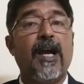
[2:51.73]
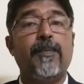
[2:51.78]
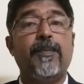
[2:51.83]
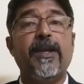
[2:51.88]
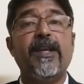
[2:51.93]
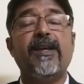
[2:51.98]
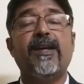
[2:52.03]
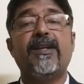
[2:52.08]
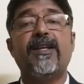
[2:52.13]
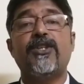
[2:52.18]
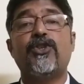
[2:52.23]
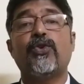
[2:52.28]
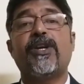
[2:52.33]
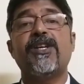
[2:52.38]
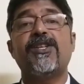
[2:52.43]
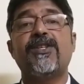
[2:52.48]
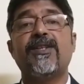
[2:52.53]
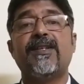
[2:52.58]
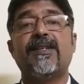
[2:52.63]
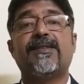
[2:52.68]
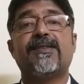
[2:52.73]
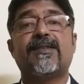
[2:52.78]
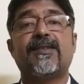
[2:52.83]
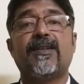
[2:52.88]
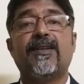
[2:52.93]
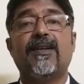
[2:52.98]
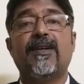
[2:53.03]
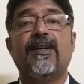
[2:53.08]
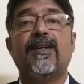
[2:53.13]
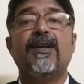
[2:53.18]
I, being an
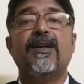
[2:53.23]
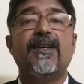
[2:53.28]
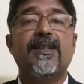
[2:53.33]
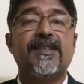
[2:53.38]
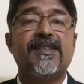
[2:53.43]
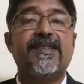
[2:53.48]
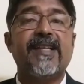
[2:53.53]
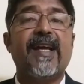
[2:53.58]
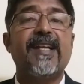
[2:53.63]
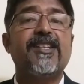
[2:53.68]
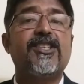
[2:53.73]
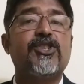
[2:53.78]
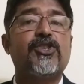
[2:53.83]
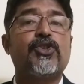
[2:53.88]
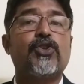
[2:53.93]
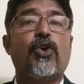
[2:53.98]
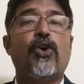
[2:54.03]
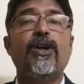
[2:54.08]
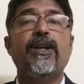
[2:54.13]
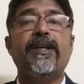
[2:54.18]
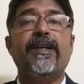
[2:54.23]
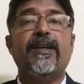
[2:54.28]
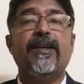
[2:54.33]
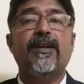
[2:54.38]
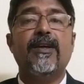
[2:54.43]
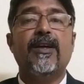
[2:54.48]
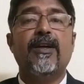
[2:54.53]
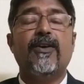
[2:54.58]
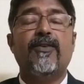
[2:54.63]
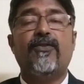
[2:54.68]
educationist, stand strongly
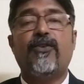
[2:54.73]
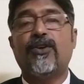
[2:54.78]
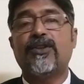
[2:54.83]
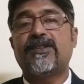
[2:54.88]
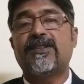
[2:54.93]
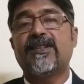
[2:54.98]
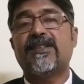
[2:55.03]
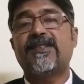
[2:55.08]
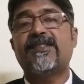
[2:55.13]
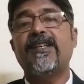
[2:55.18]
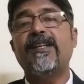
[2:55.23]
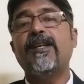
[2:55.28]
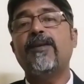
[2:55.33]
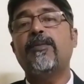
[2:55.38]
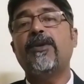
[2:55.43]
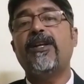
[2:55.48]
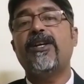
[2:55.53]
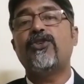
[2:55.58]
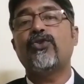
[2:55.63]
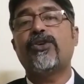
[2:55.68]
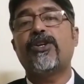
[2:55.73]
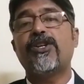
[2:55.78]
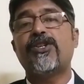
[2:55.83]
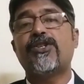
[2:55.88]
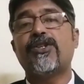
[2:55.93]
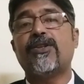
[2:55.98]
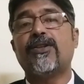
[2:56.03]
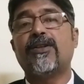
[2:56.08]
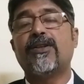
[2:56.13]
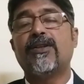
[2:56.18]
for sustainable
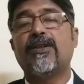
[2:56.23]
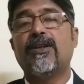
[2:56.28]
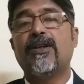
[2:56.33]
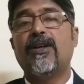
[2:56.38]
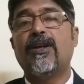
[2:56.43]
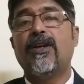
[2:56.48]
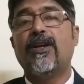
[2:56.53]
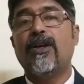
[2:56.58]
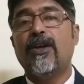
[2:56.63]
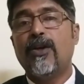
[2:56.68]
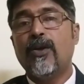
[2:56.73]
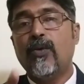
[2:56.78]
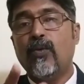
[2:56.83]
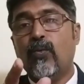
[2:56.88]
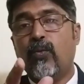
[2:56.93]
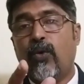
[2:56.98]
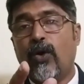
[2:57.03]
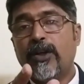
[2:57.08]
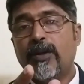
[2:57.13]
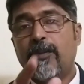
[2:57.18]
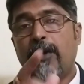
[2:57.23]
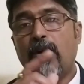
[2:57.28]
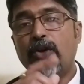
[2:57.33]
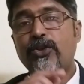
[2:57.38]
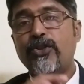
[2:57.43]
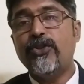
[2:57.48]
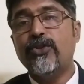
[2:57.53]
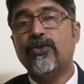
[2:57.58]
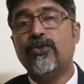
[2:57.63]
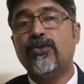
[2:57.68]
education. What
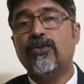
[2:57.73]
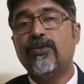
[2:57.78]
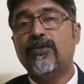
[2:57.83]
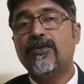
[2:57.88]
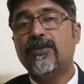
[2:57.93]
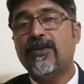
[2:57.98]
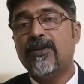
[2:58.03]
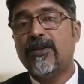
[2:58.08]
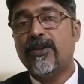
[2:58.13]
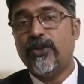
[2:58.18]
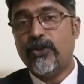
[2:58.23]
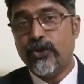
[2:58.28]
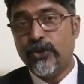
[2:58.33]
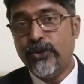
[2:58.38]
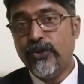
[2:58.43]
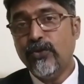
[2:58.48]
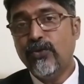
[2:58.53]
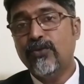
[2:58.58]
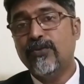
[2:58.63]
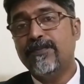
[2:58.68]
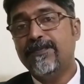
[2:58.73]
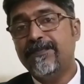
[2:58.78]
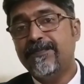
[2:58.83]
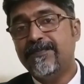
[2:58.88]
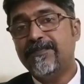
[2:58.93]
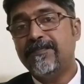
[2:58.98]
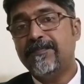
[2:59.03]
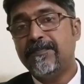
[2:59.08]
about you? Do you?